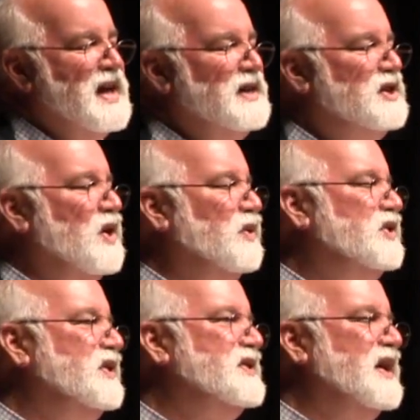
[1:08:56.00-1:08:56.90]
so
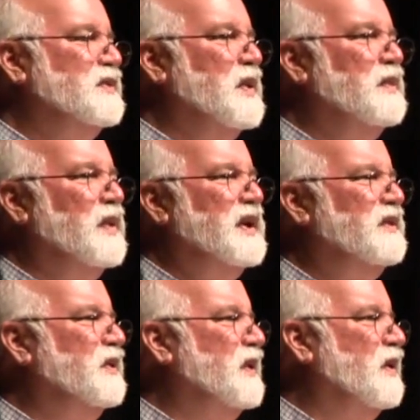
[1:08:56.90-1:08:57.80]
she said, what, what do you
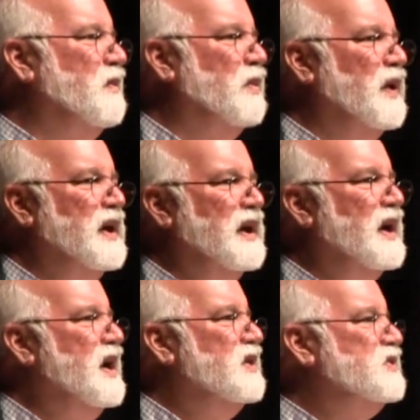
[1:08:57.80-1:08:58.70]
do at Homeboy? And
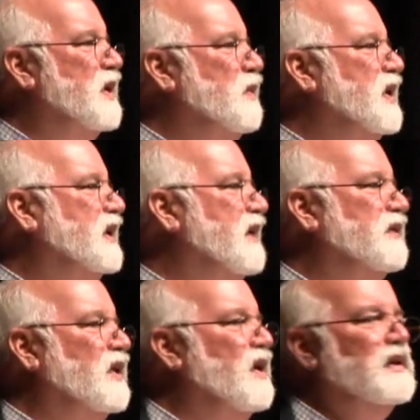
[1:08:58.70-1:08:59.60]
so I went, gave
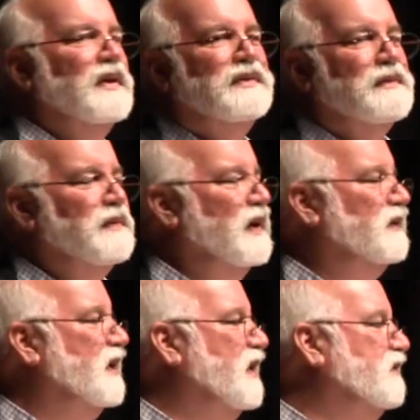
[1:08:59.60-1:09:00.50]
the long list of
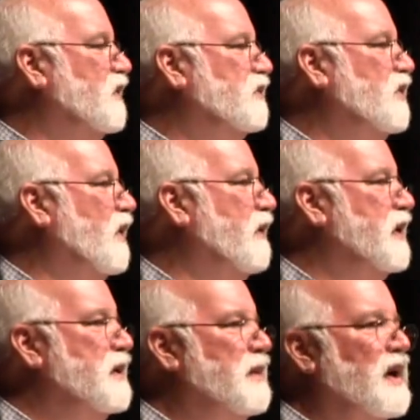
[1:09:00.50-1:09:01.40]
things that I told you
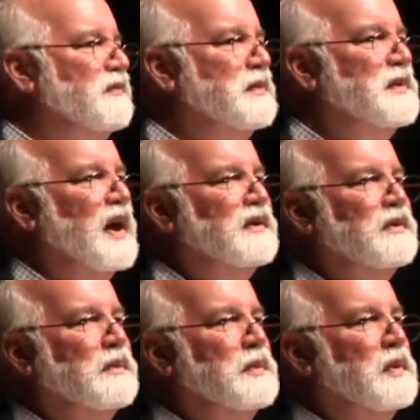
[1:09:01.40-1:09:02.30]
already about, from
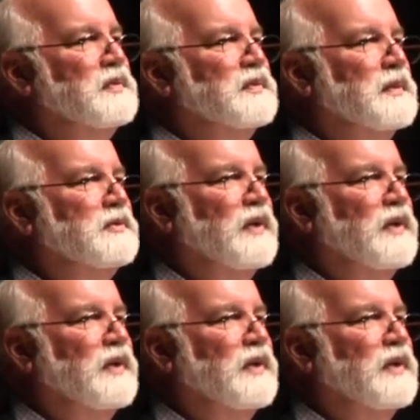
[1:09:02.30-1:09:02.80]
tattoo removal, from